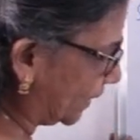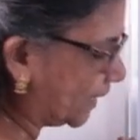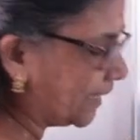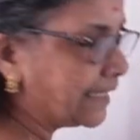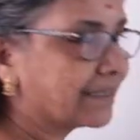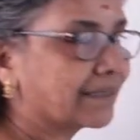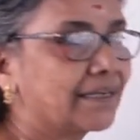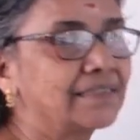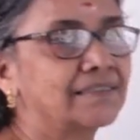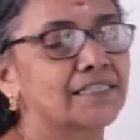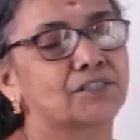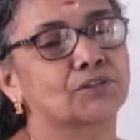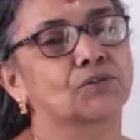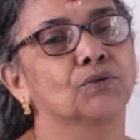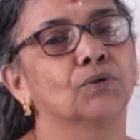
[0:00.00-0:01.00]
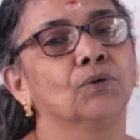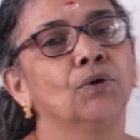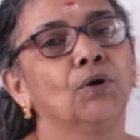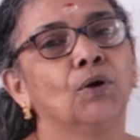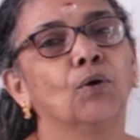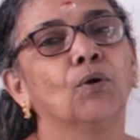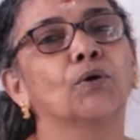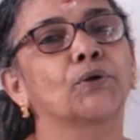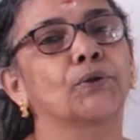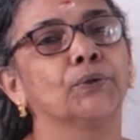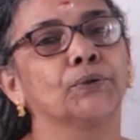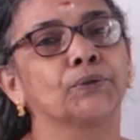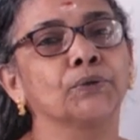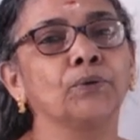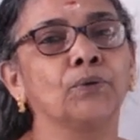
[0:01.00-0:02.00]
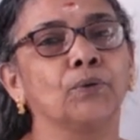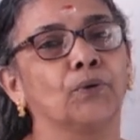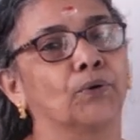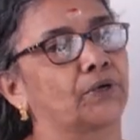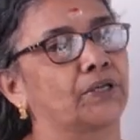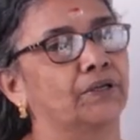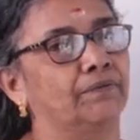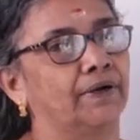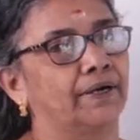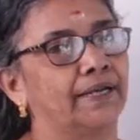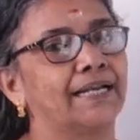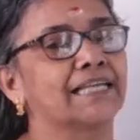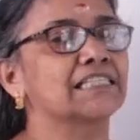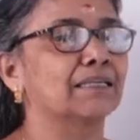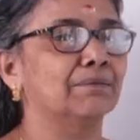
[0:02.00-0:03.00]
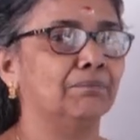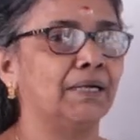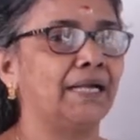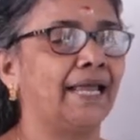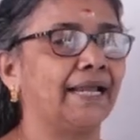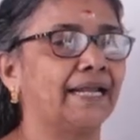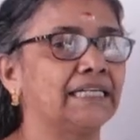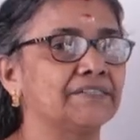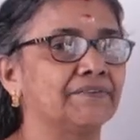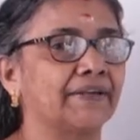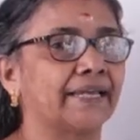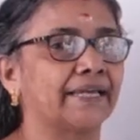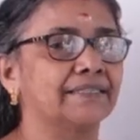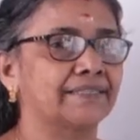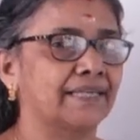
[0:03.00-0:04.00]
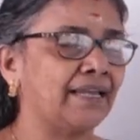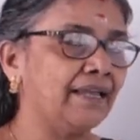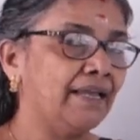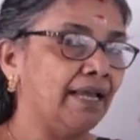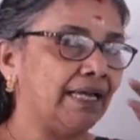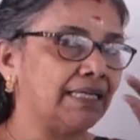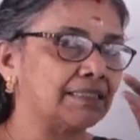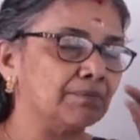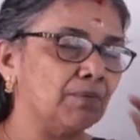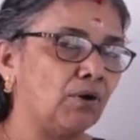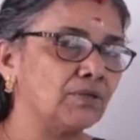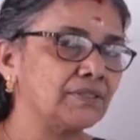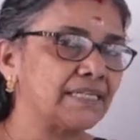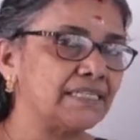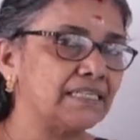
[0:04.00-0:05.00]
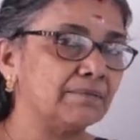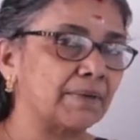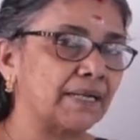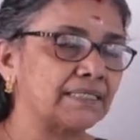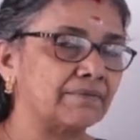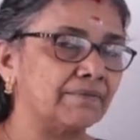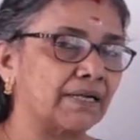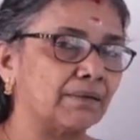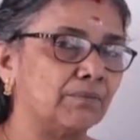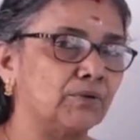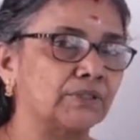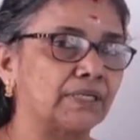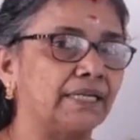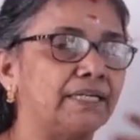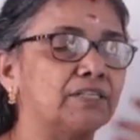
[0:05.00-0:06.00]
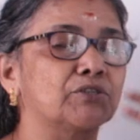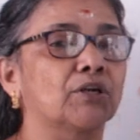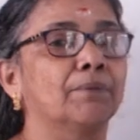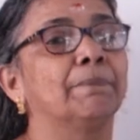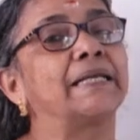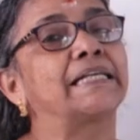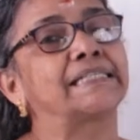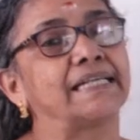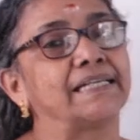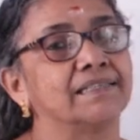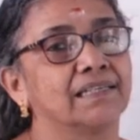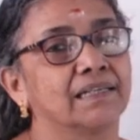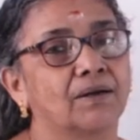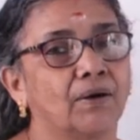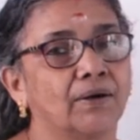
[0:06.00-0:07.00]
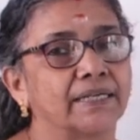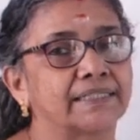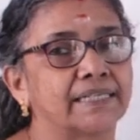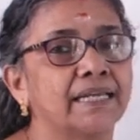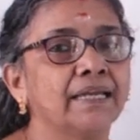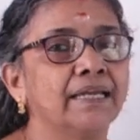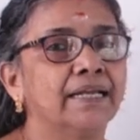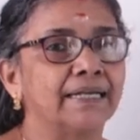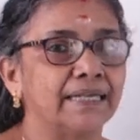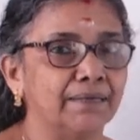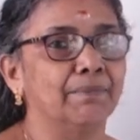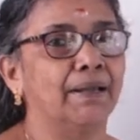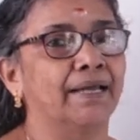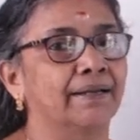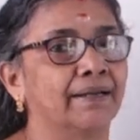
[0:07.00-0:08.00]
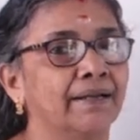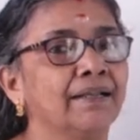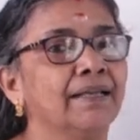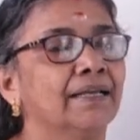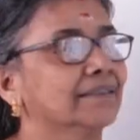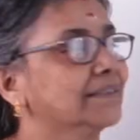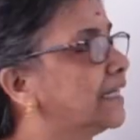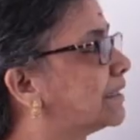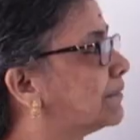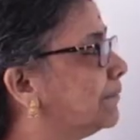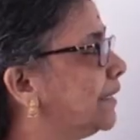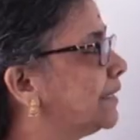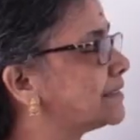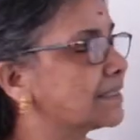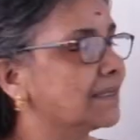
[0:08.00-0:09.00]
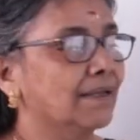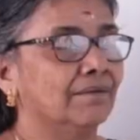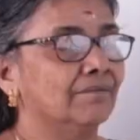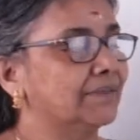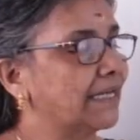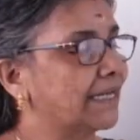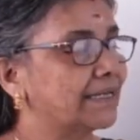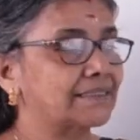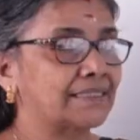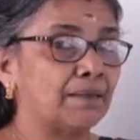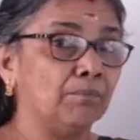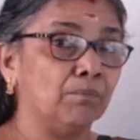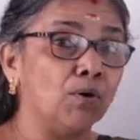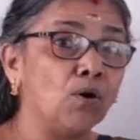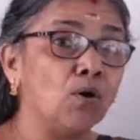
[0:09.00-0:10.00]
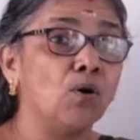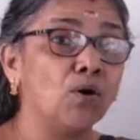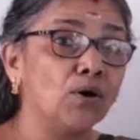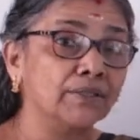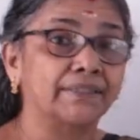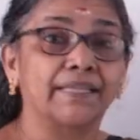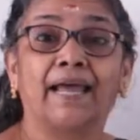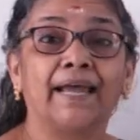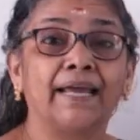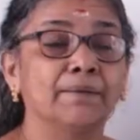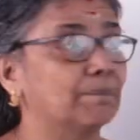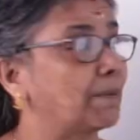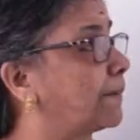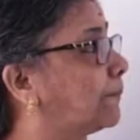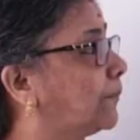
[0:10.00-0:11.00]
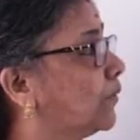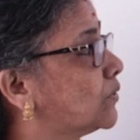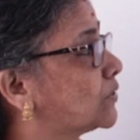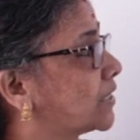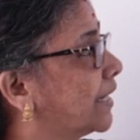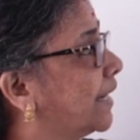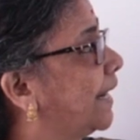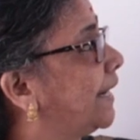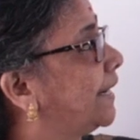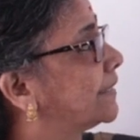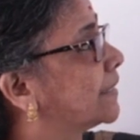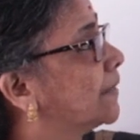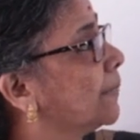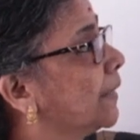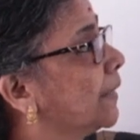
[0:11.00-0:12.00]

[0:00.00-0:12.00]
increases to OQ to OQ1. In a simple language we can say a small change in price of a commodity leads to a big change in quantity demanded. That means there is a more than proportionate